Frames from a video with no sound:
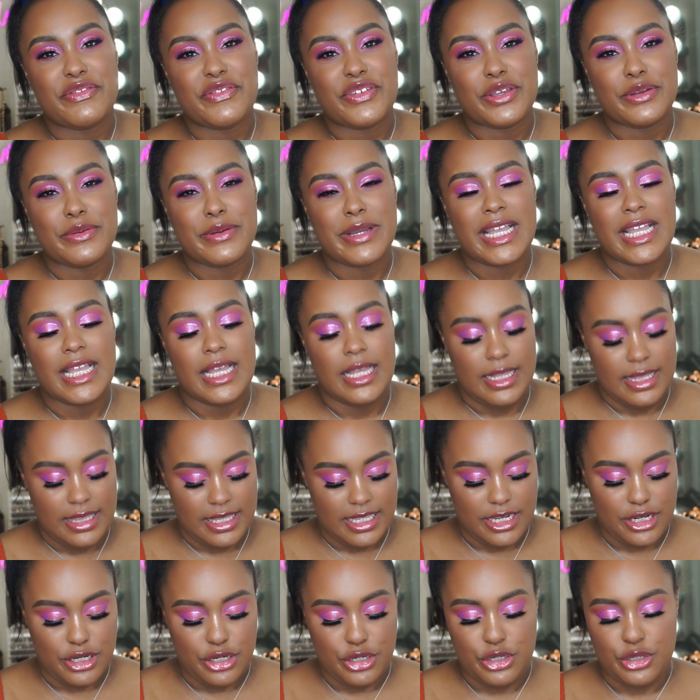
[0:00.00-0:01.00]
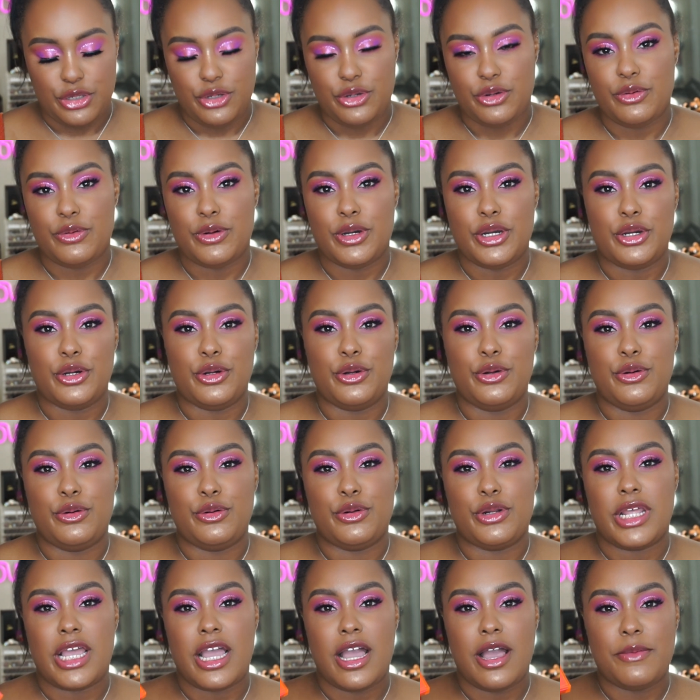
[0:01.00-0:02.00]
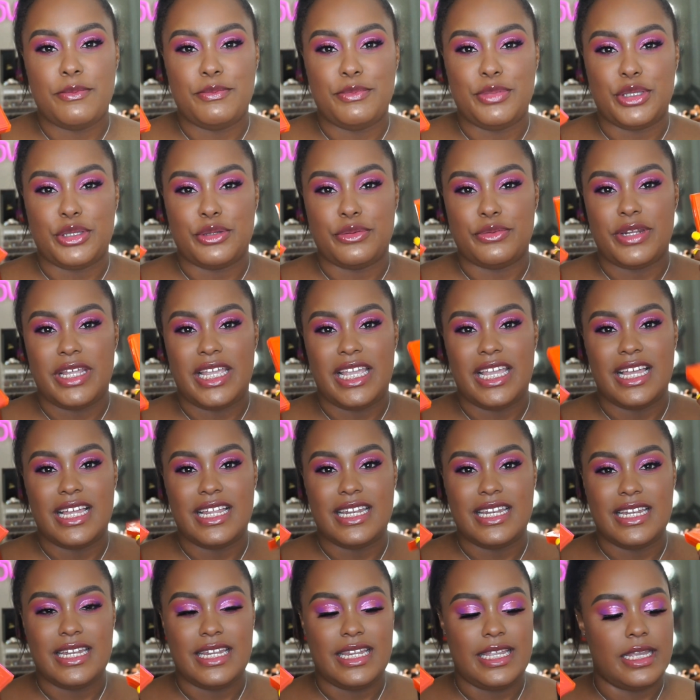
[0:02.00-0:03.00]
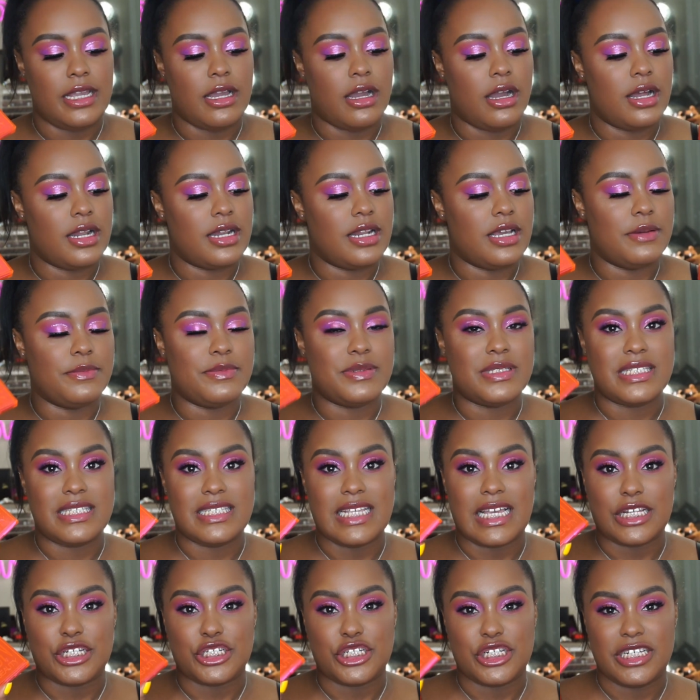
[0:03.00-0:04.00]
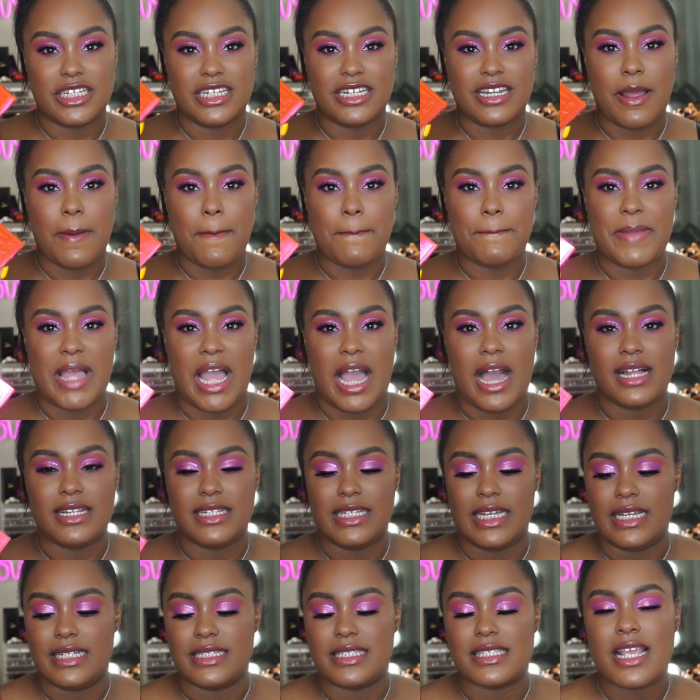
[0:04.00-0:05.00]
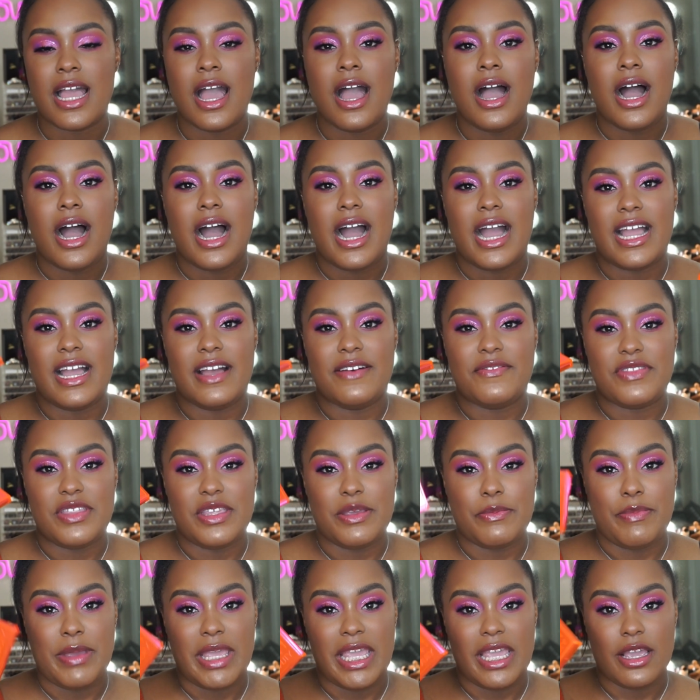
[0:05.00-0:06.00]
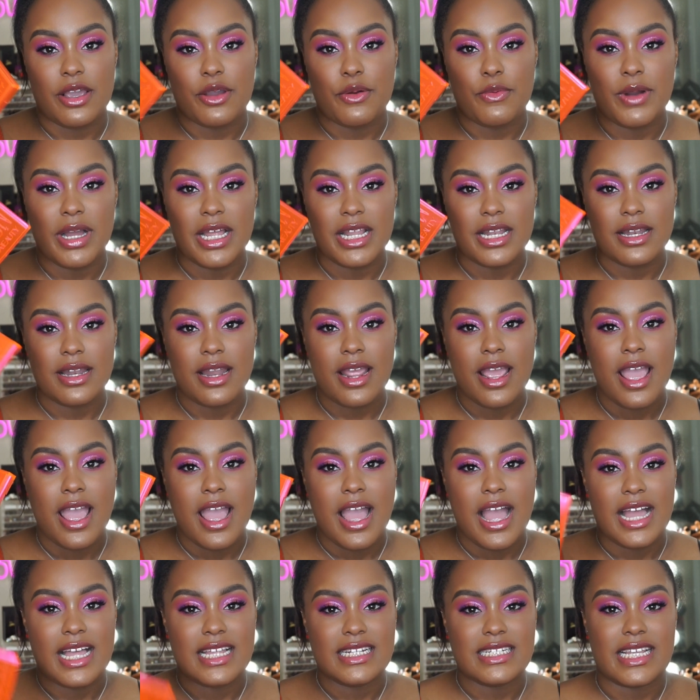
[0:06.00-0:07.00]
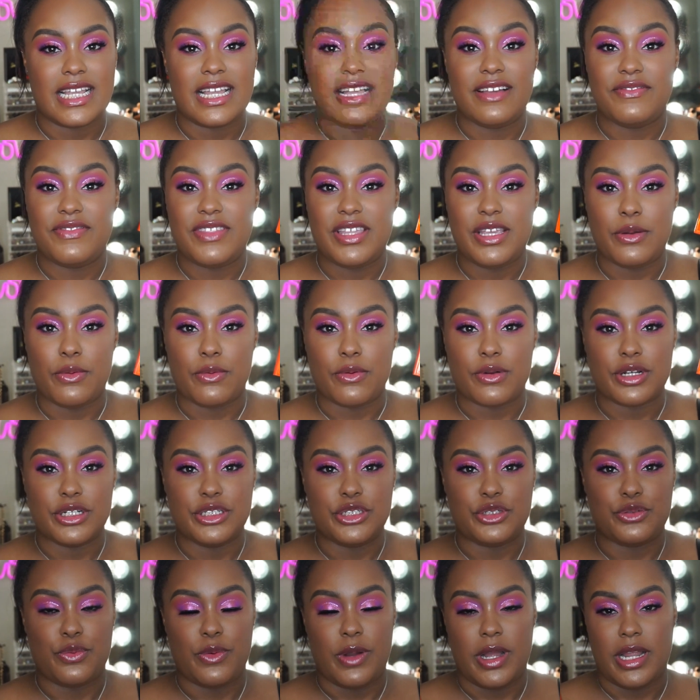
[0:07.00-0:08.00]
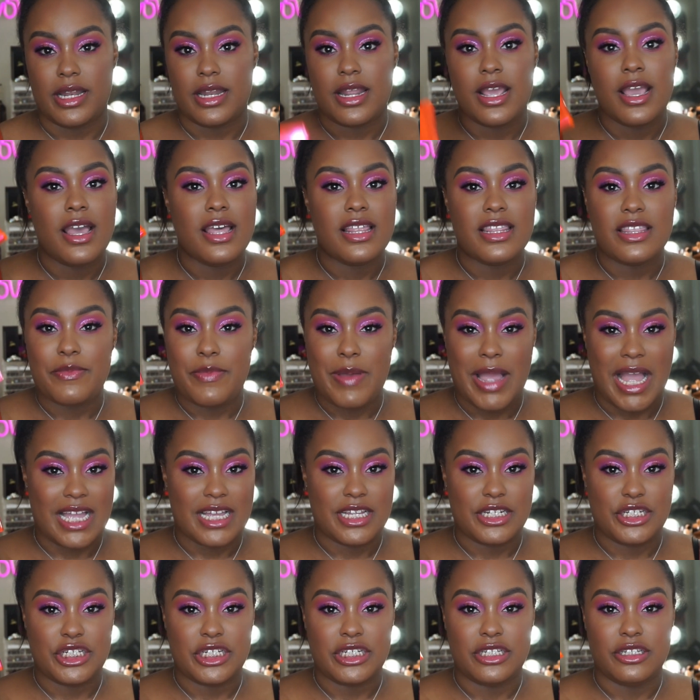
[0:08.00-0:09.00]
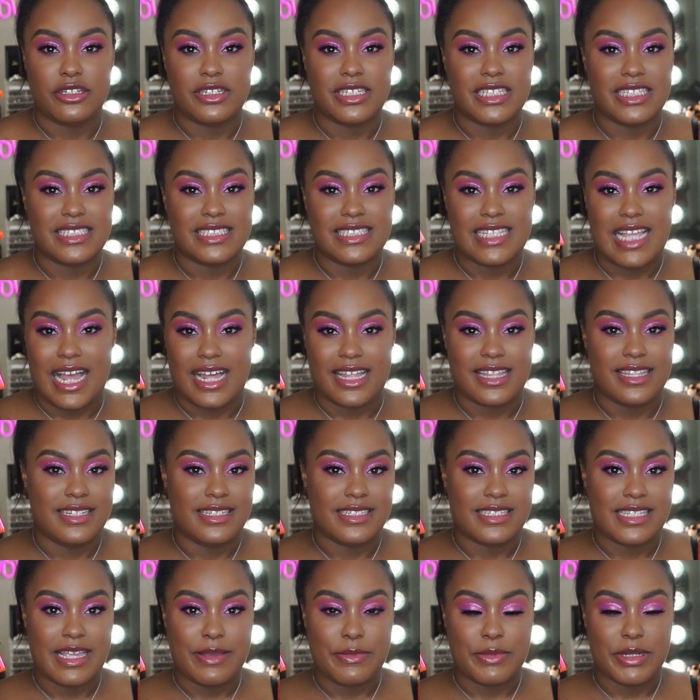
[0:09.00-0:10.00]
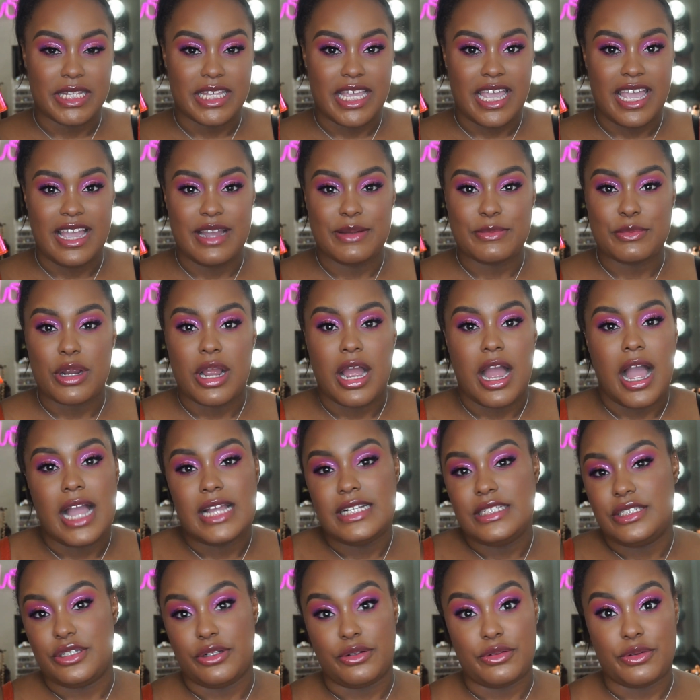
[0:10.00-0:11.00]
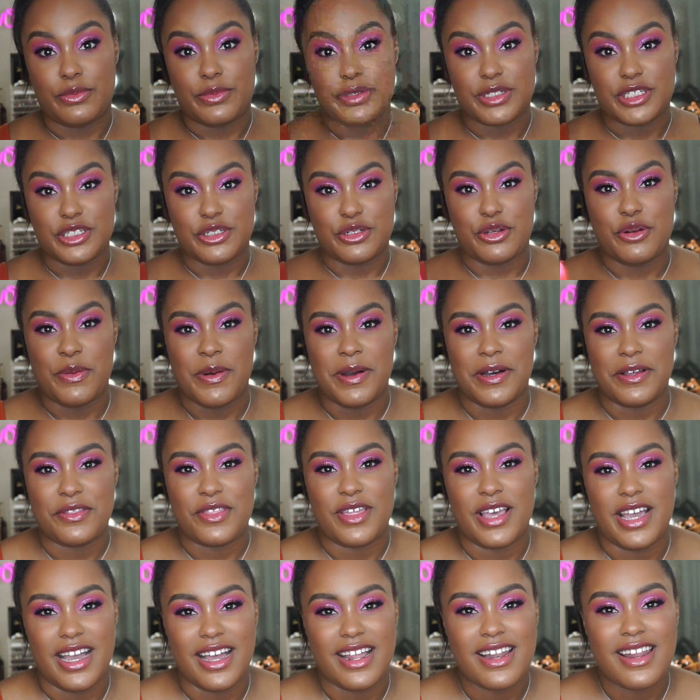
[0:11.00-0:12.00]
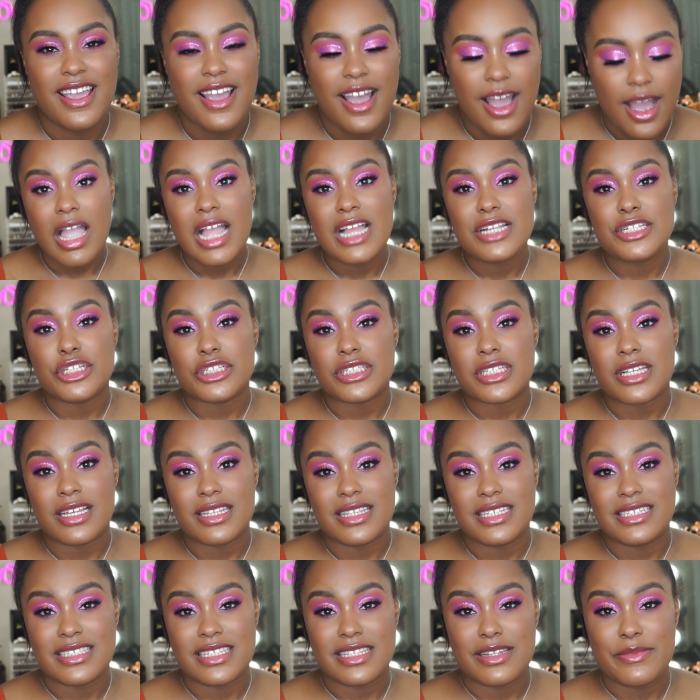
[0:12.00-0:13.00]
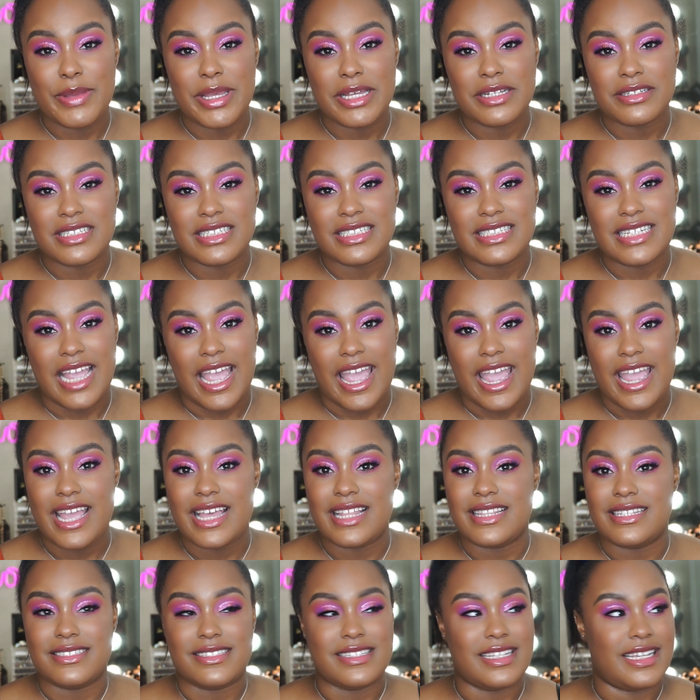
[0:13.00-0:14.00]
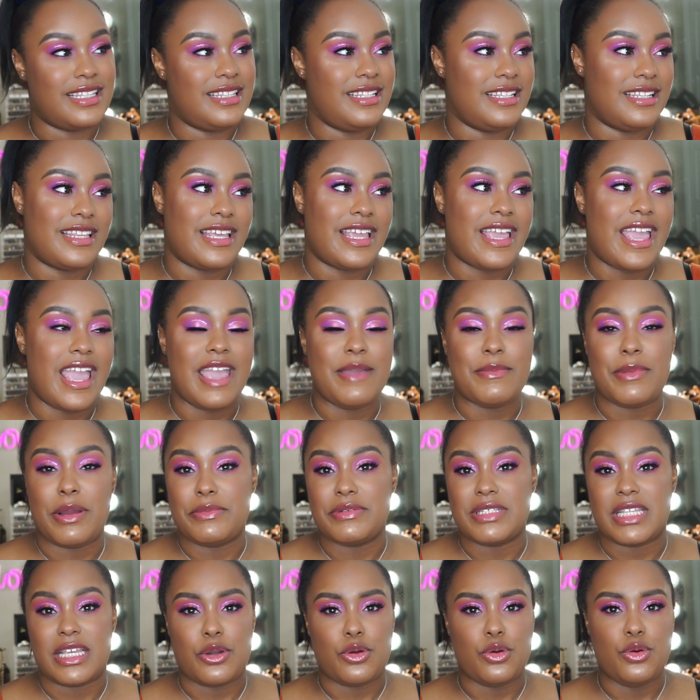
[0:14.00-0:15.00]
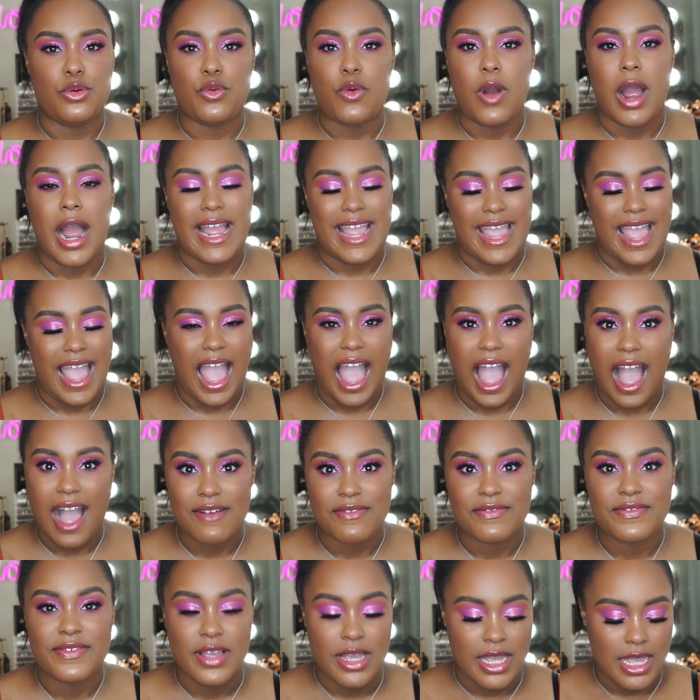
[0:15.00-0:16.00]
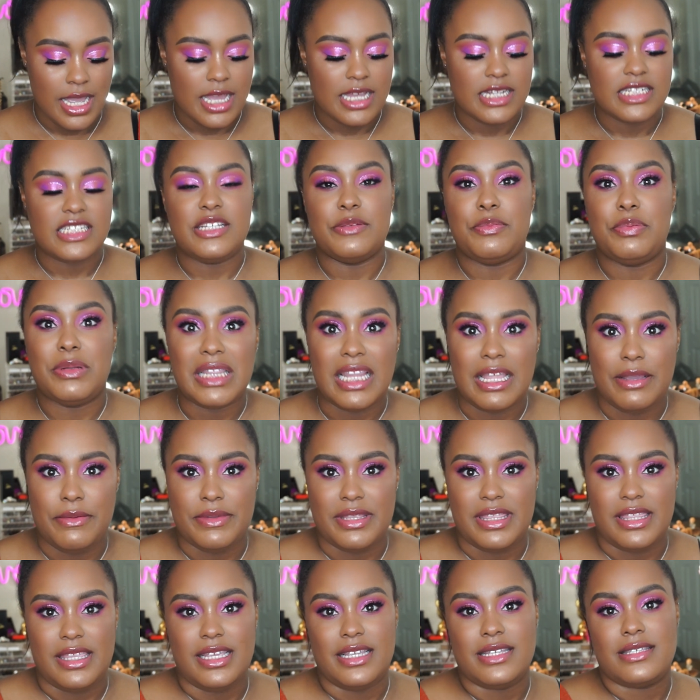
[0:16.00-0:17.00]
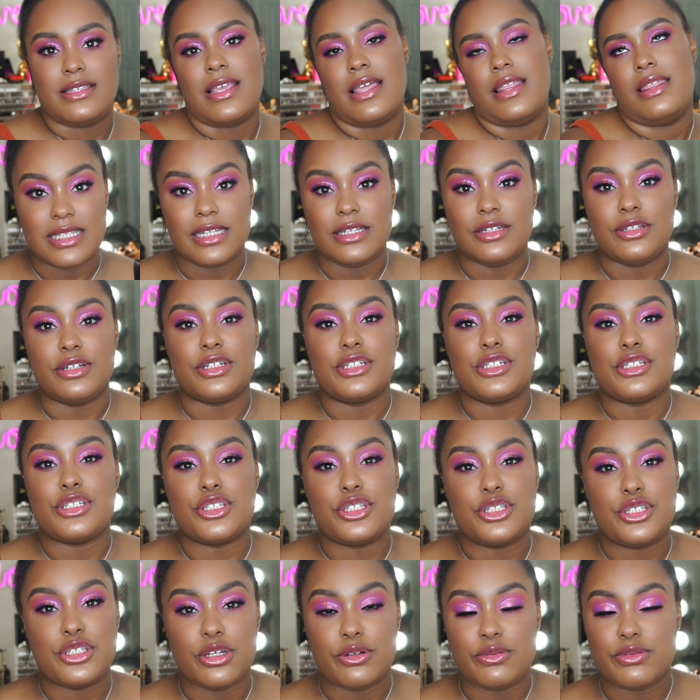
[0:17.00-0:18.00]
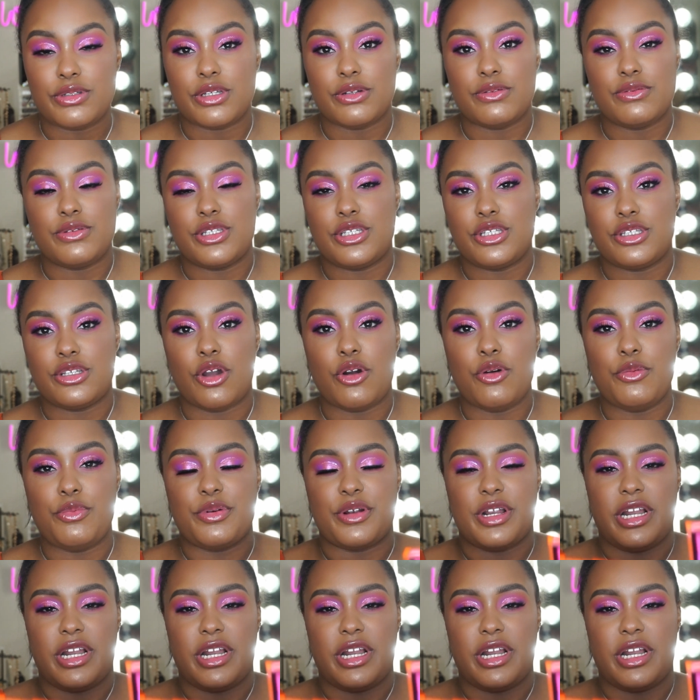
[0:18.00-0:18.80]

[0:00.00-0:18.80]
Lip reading: reviewing the new Huda Beauty Neon Obsession palettes. I have the pink one and I have the orange one. The packaging looks exactly the same on the camera. I don't know what to do about that. I just got these in the mail today, and the second that they came I was like, ooh, I have to play with these, as they looked so